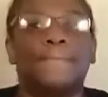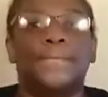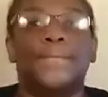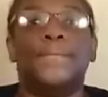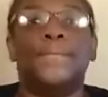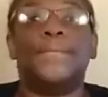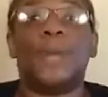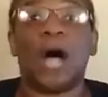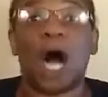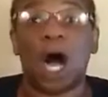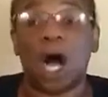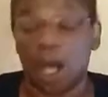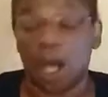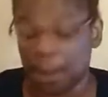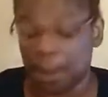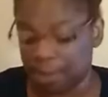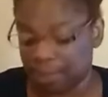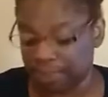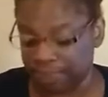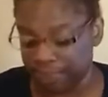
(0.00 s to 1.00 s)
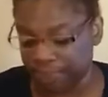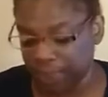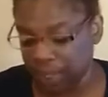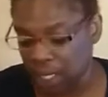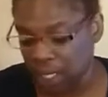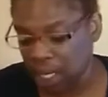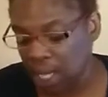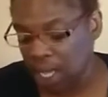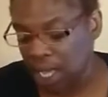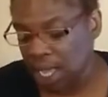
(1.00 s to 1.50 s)
Bomb.
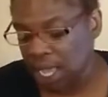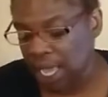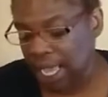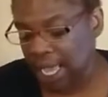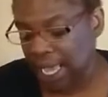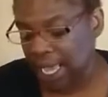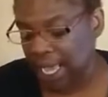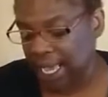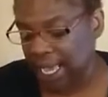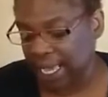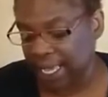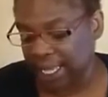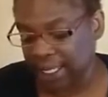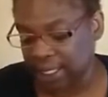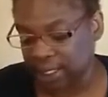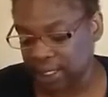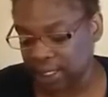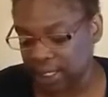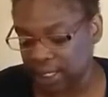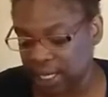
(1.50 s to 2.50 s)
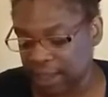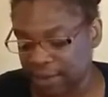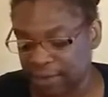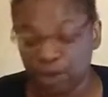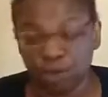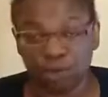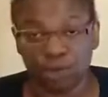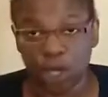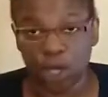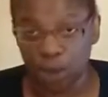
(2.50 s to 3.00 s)
And if
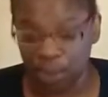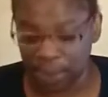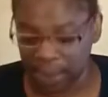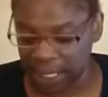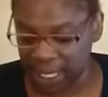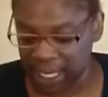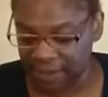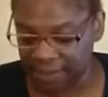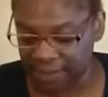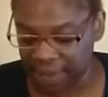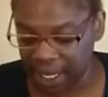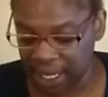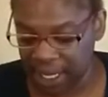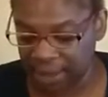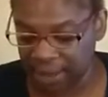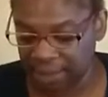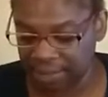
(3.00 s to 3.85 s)
you don't believe me,